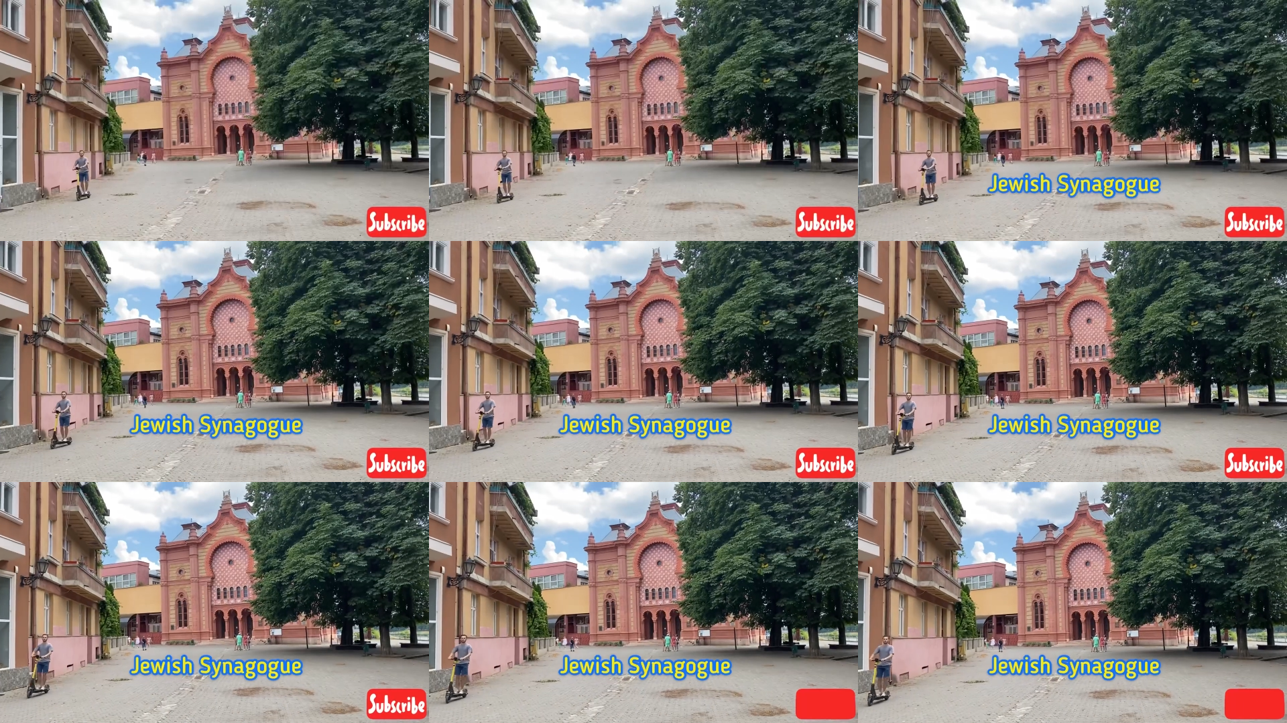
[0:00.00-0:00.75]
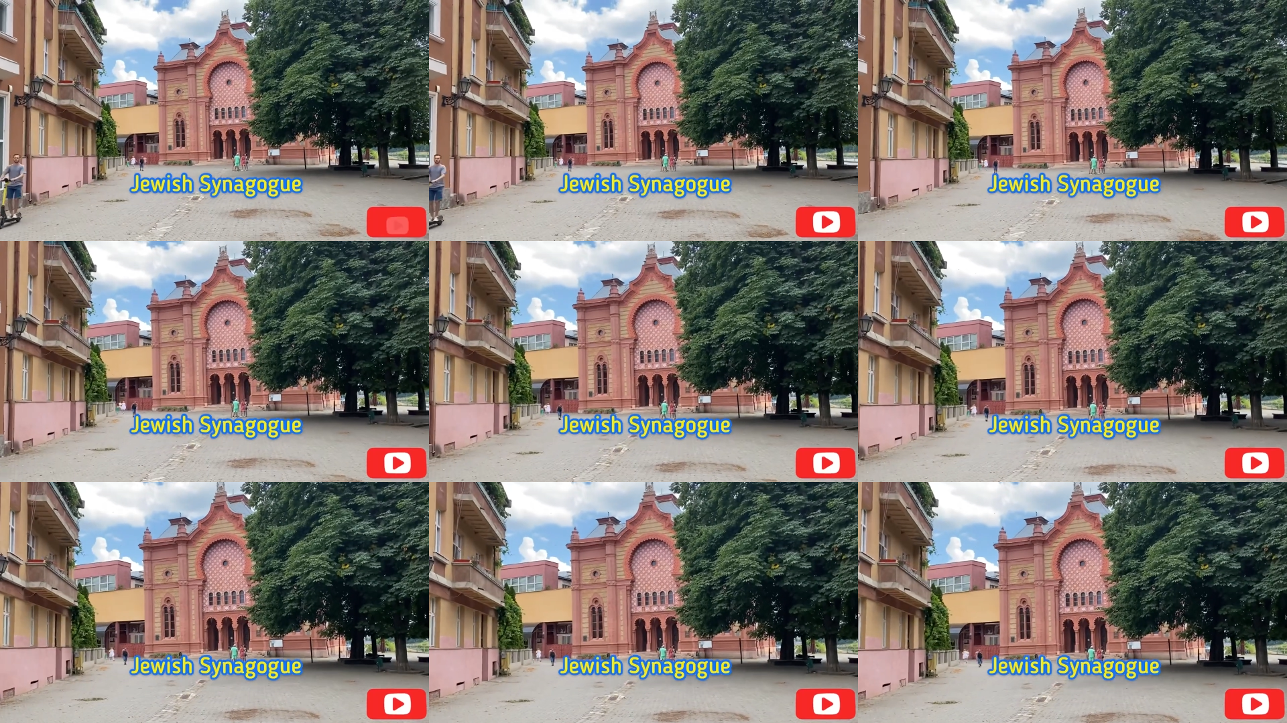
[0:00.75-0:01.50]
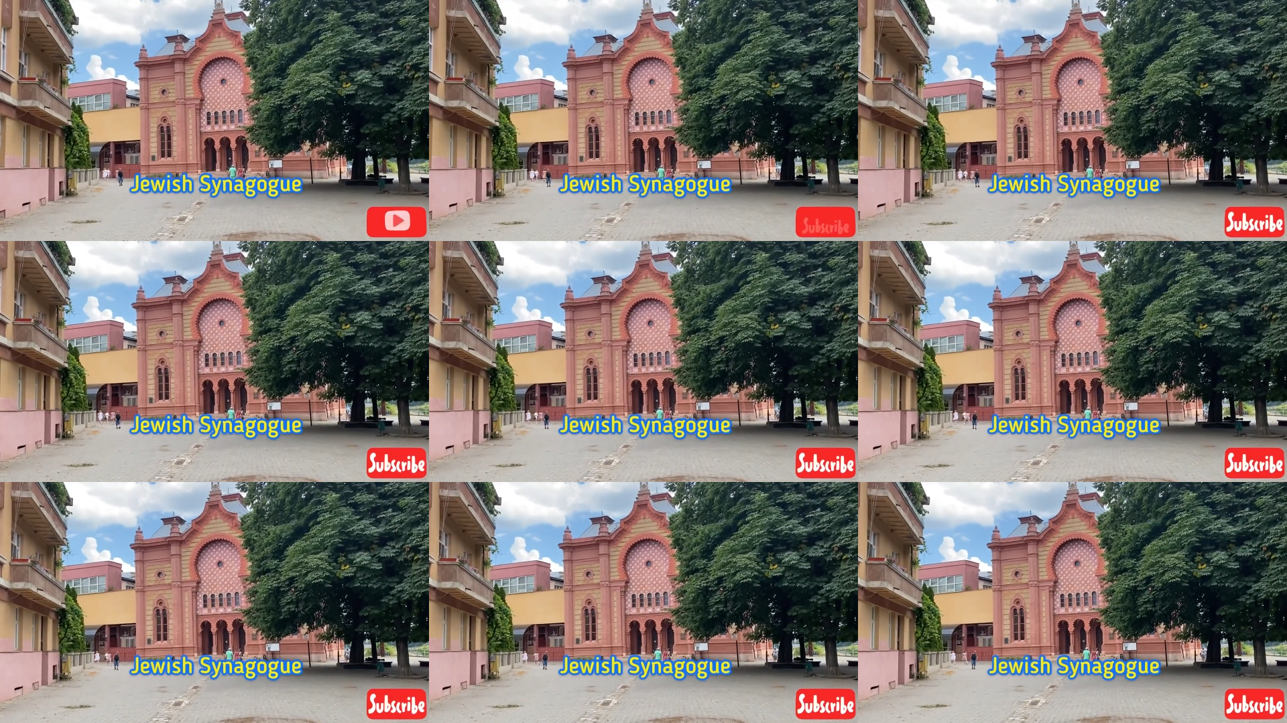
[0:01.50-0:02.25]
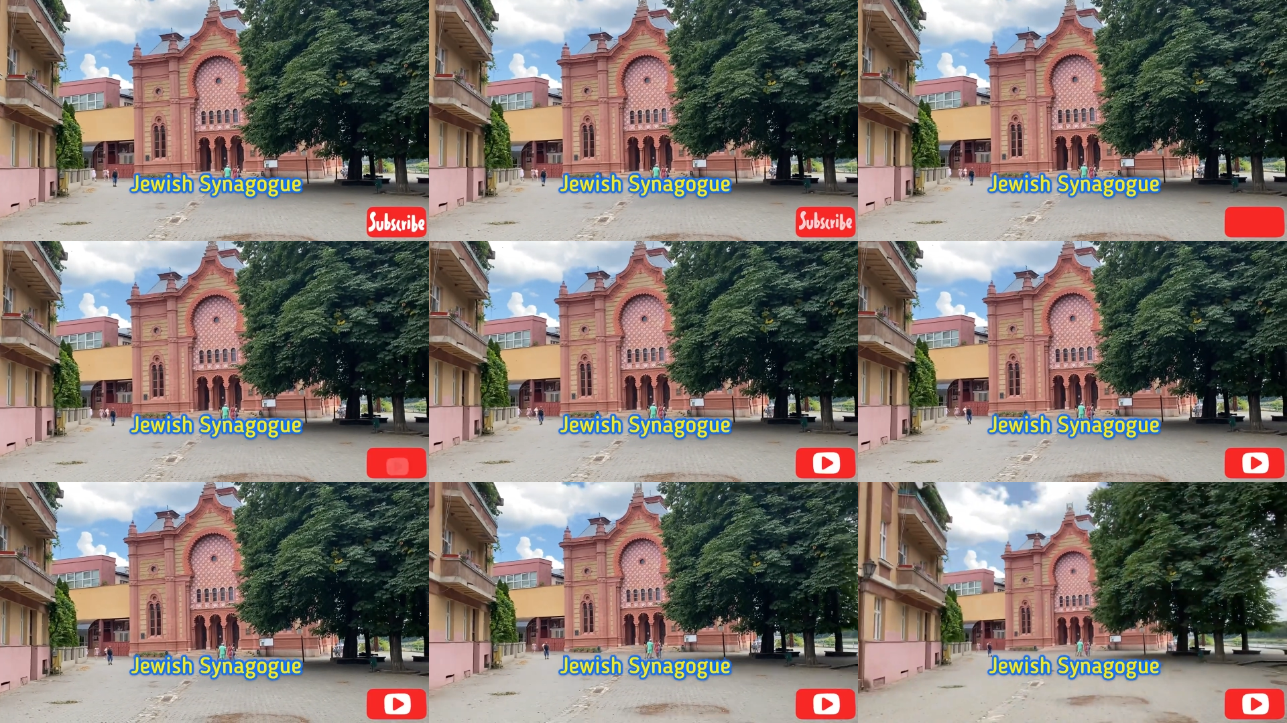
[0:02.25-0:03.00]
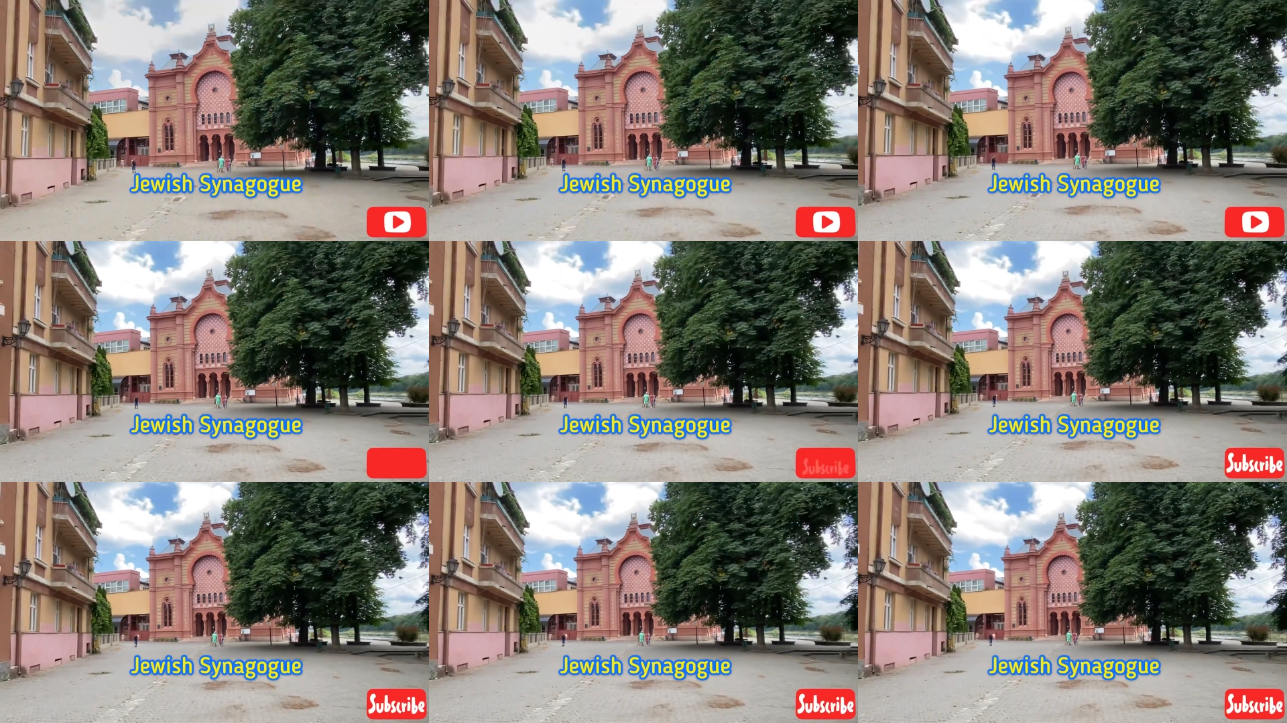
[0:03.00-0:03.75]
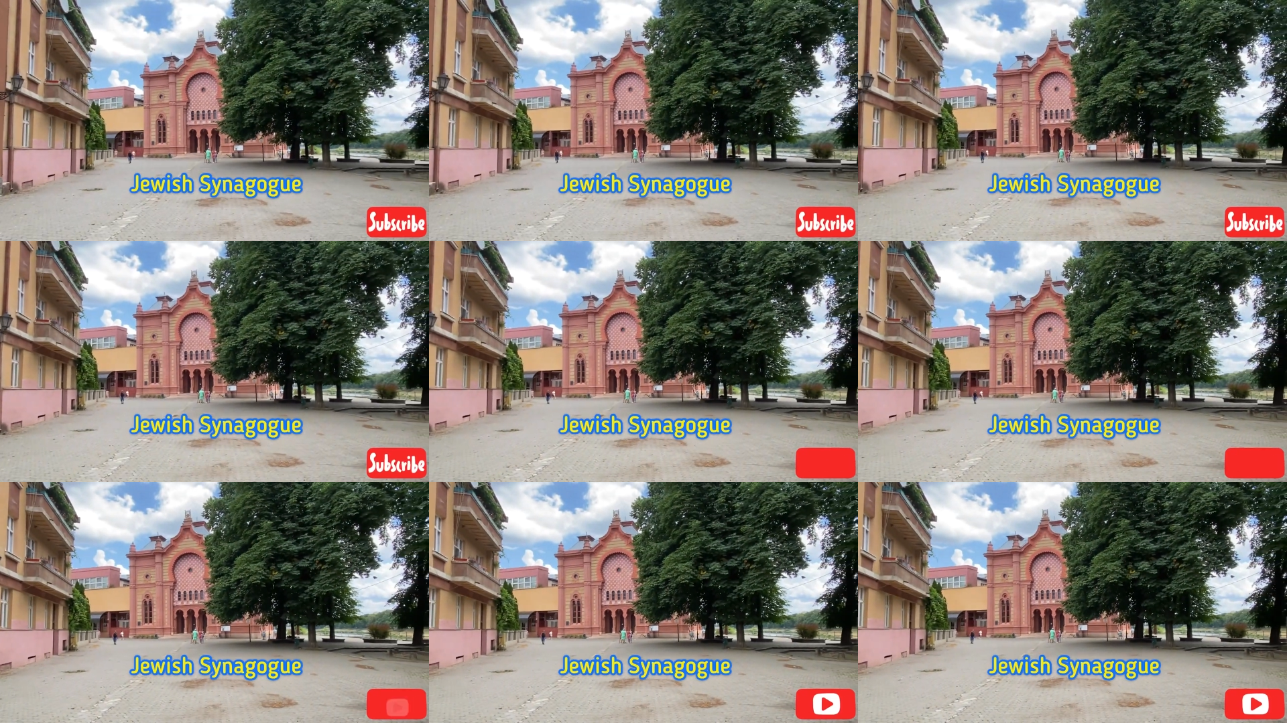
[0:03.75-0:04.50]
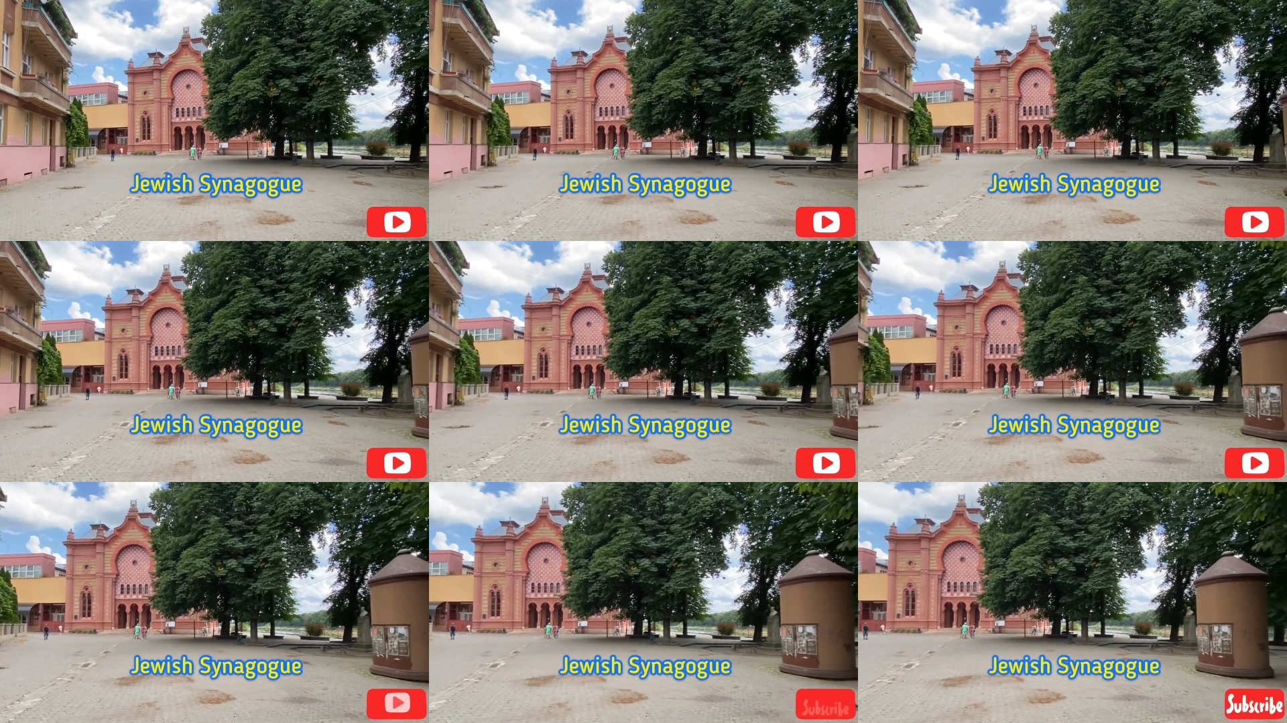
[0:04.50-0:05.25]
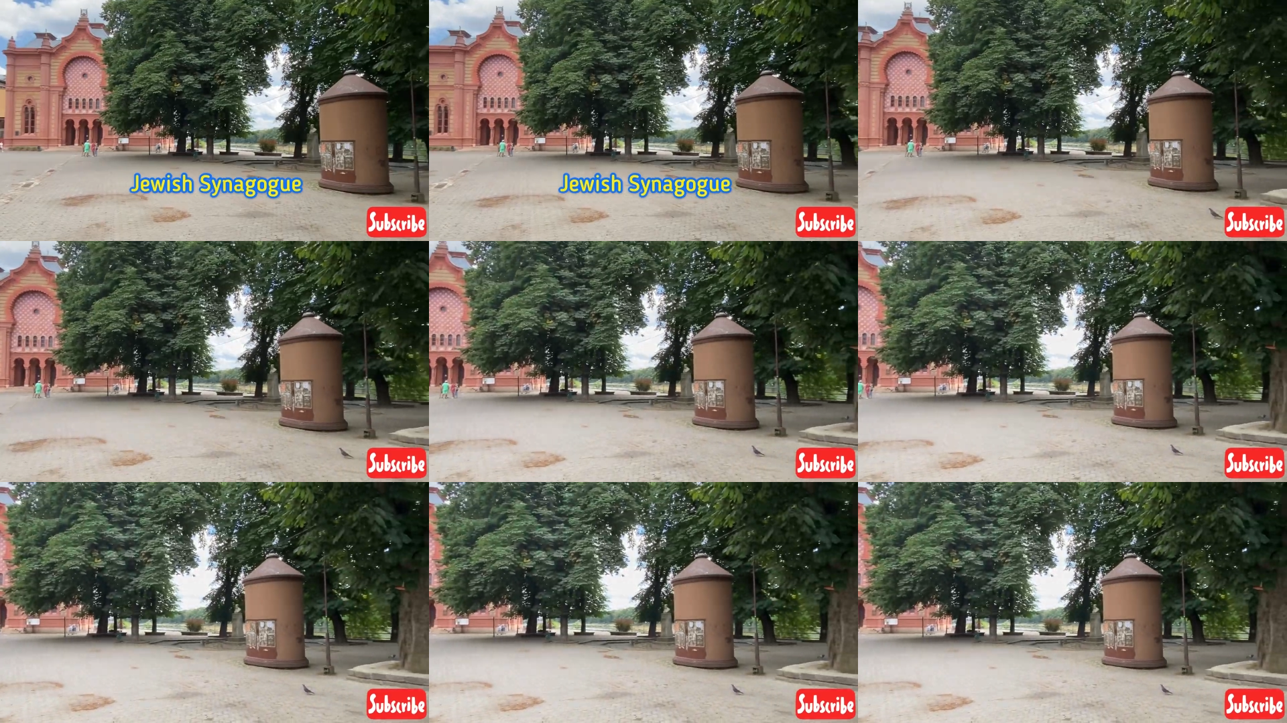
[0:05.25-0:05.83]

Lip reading: Nobody's mouth can be seen.